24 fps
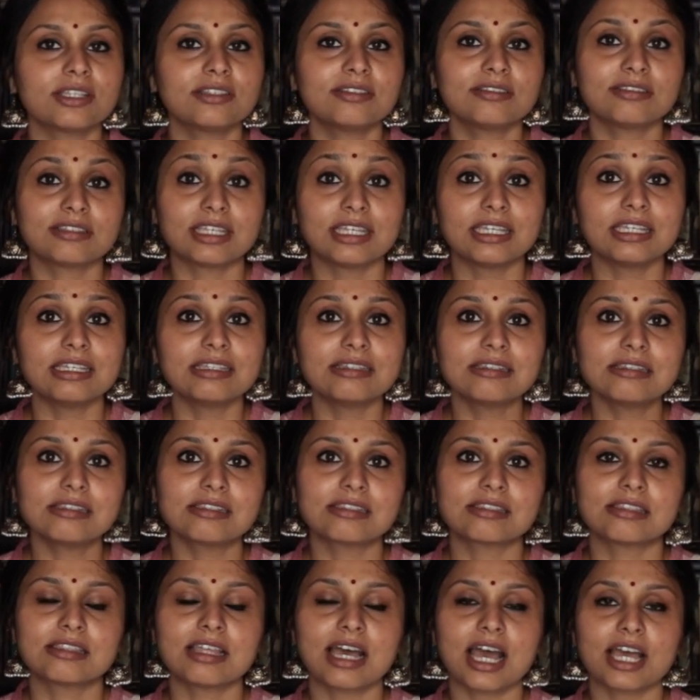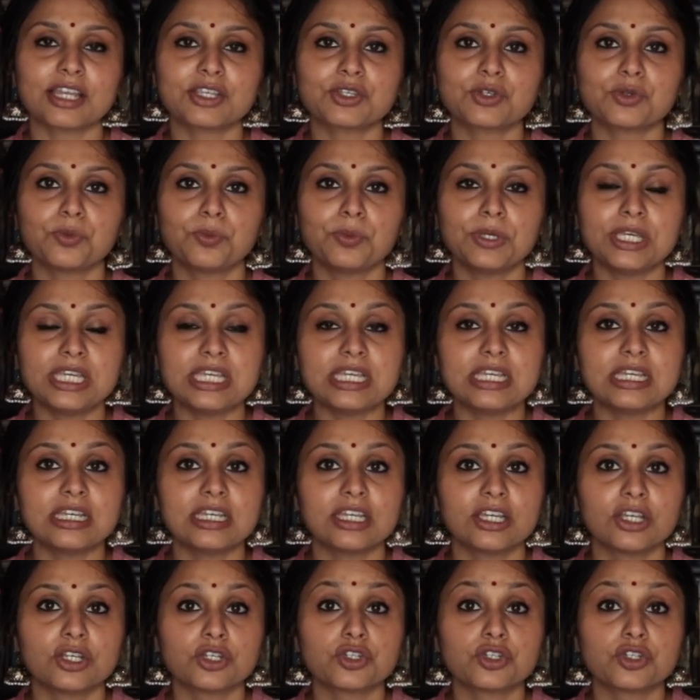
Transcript: the things that we